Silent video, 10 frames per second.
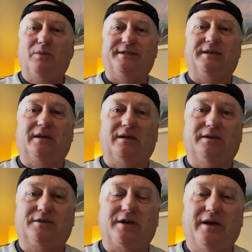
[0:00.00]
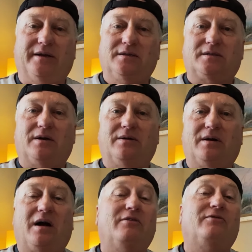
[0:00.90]
particular trade. So
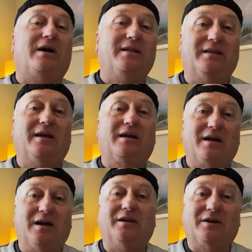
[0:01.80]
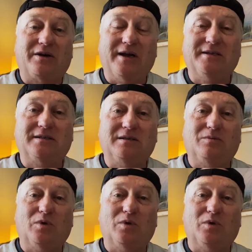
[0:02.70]
I find that kind of crazy.